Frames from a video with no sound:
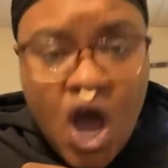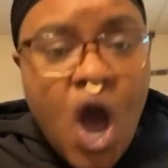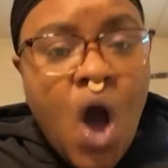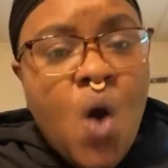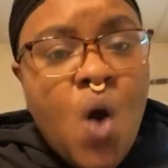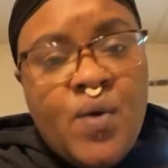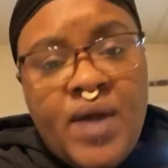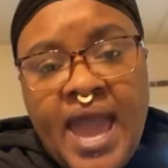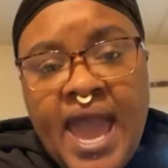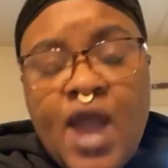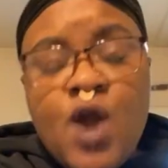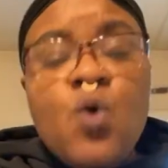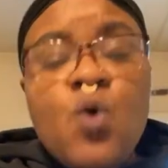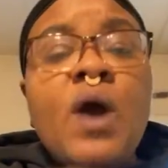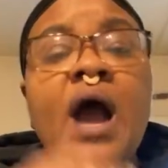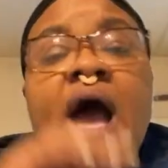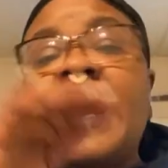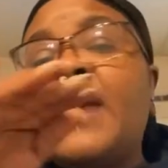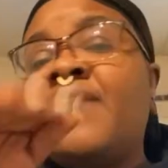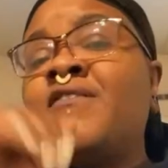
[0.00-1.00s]
okay, who
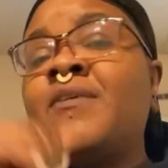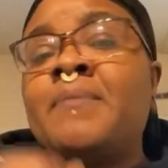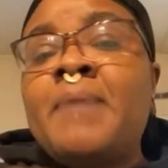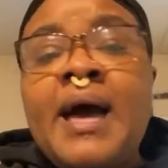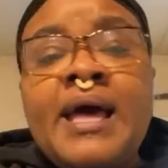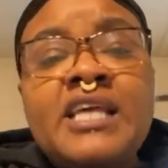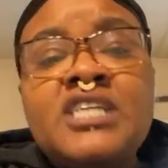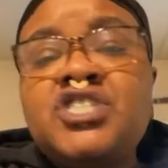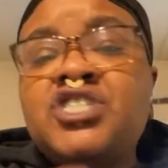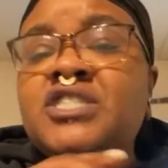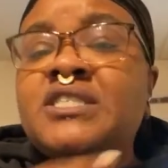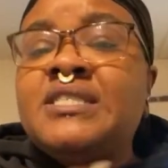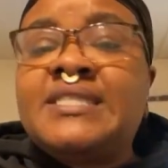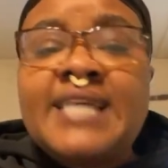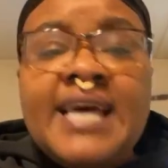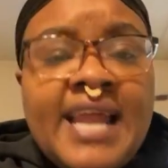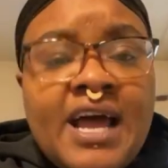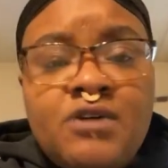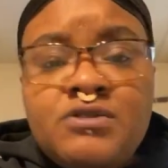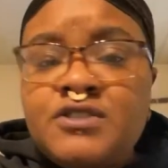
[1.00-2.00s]
got everybody she
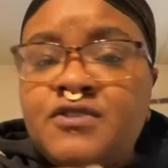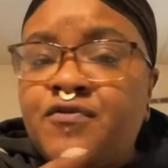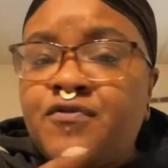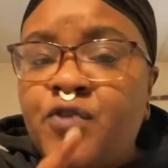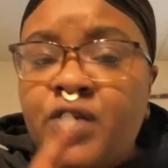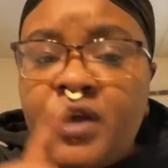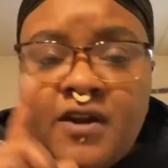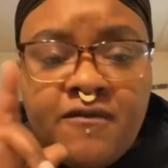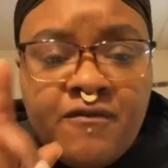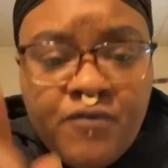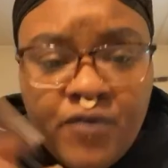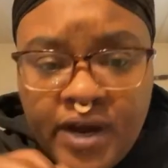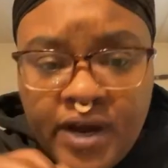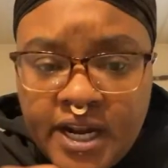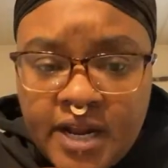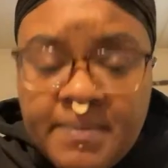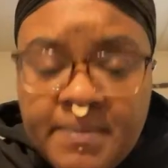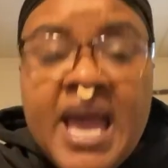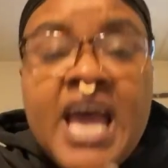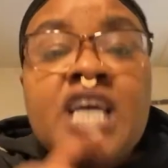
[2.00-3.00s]
set out to free to
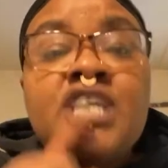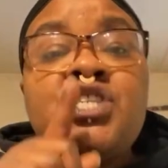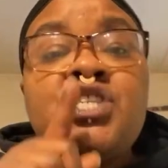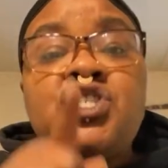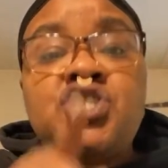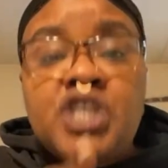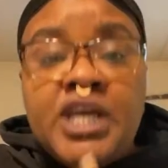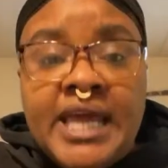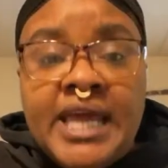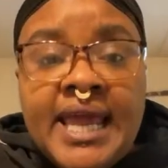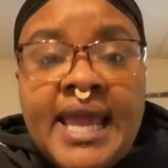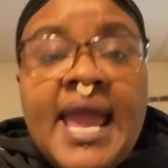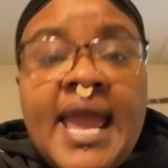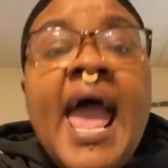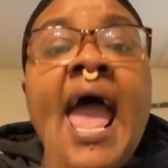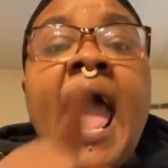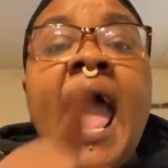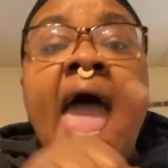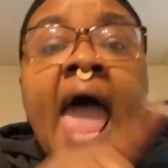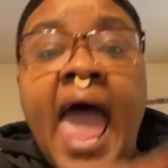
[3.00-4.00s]
freedom,
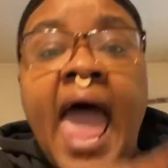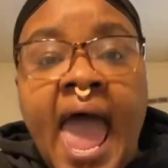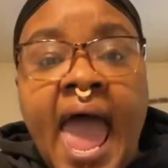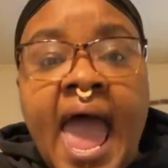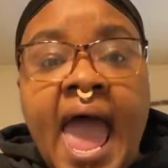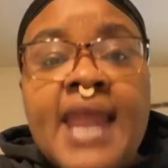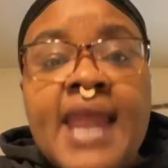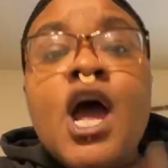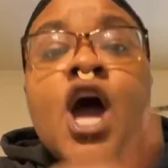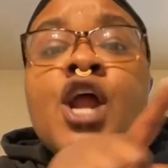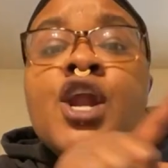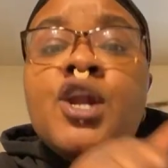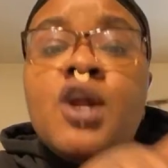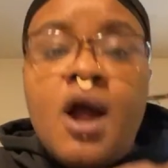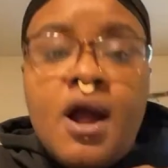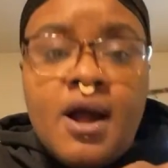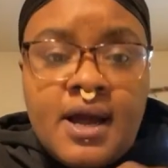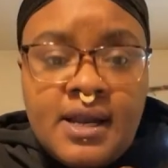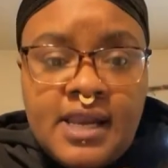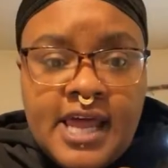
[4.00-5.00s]
she had
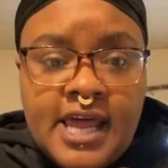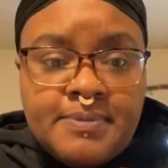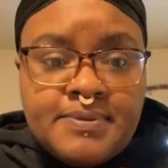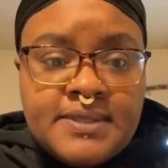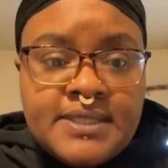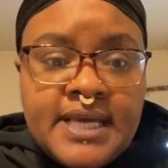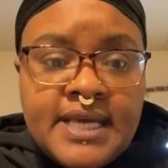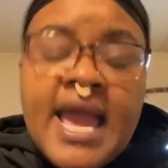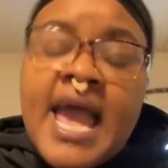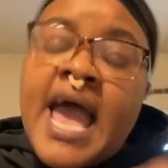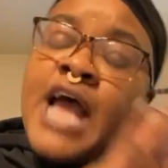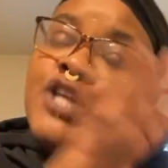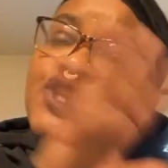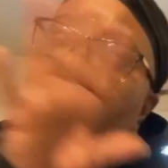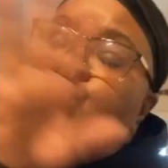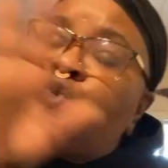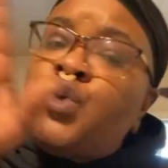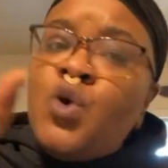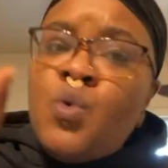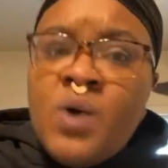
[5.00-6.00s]
narcolepsy.
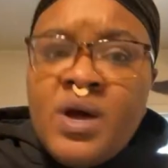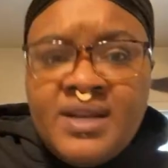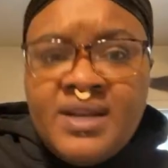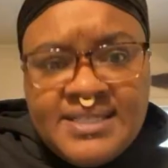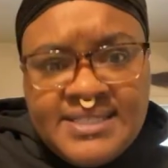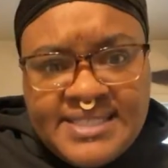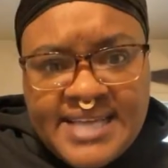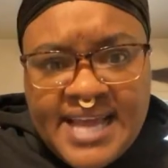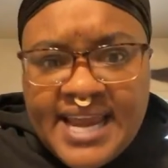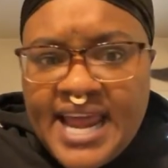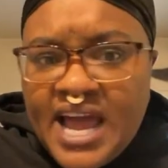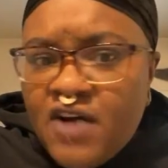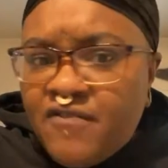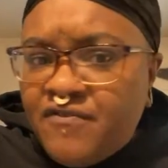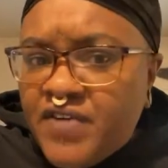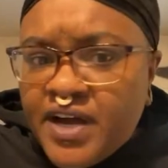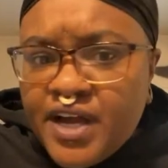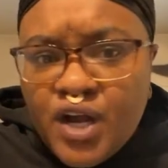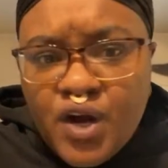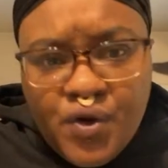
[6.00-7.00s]
Do you understand how
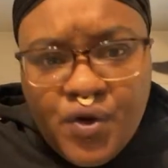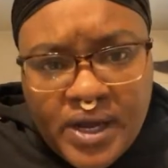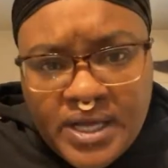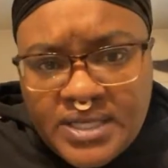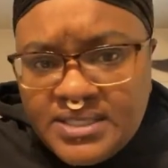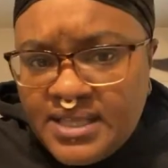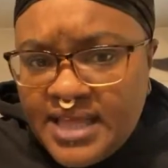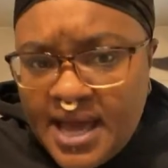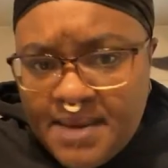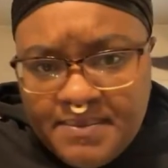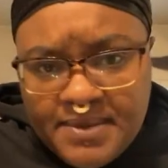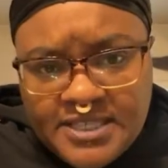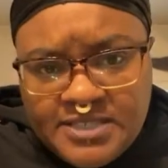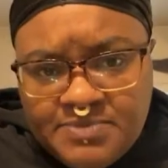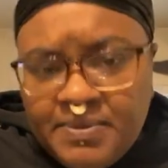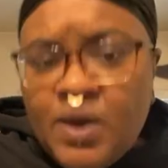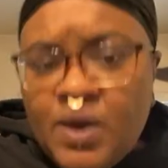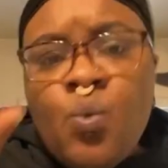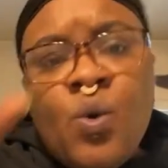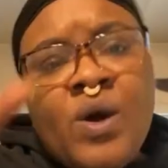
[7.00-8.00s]
fucking crazy that must
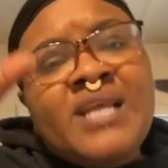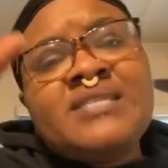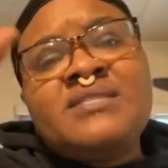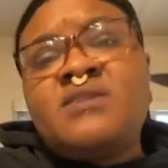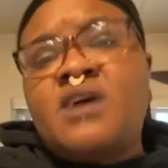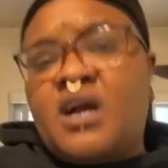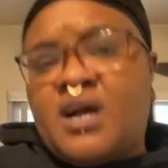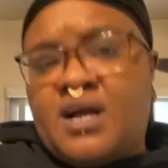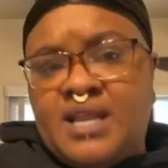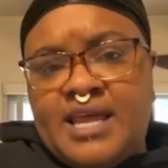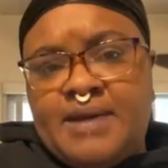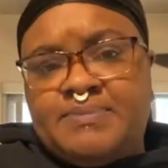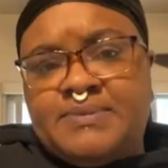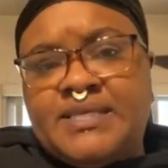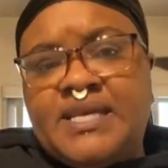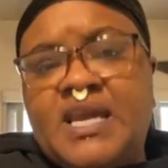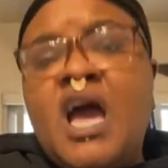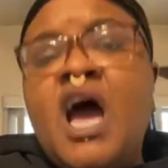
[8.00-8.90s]
be? What is narcolepsy?